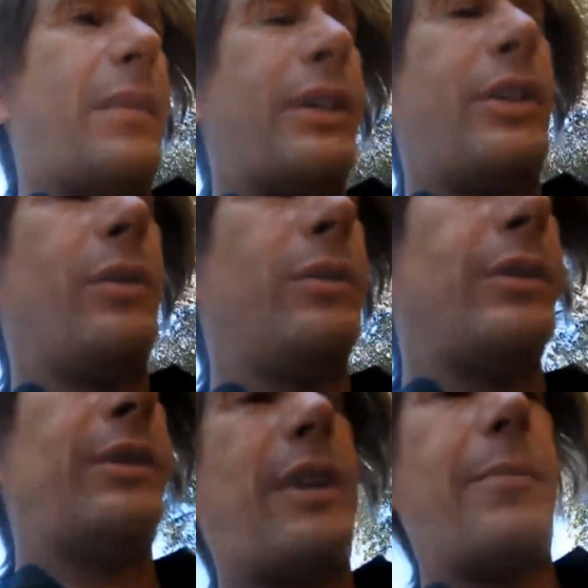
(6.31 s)
my
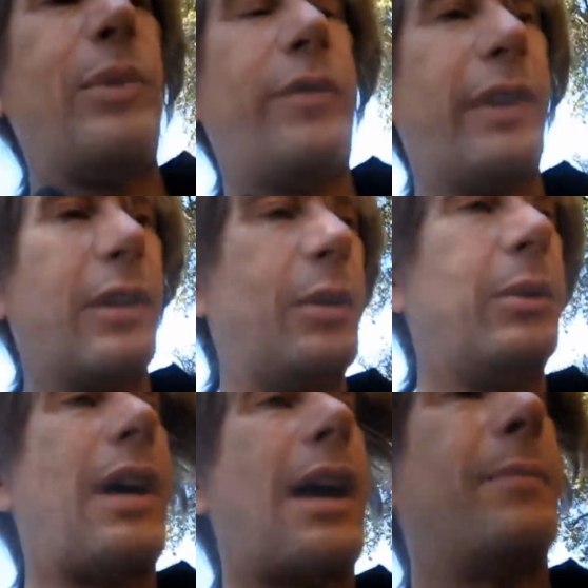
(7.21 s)
shoulder's not moving a whole
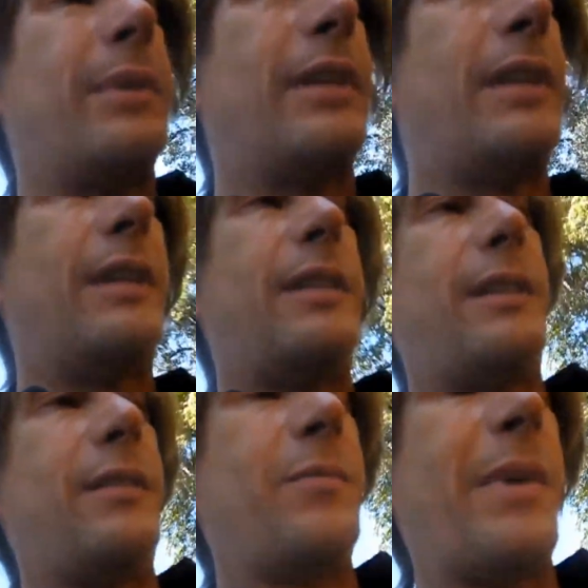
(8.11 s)
lot, but,
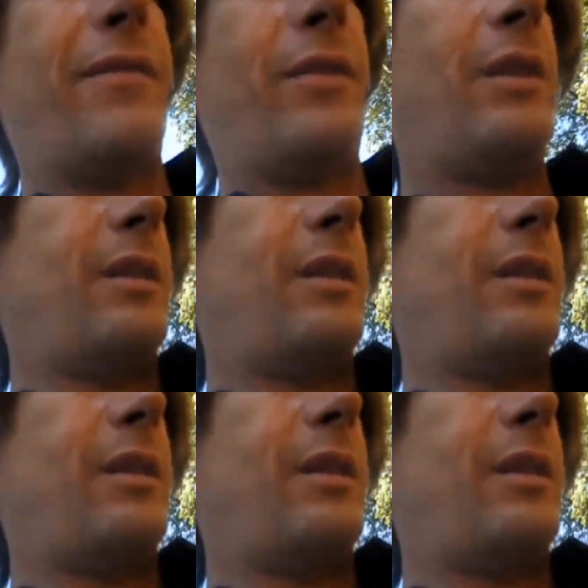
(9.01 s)
or my, oh,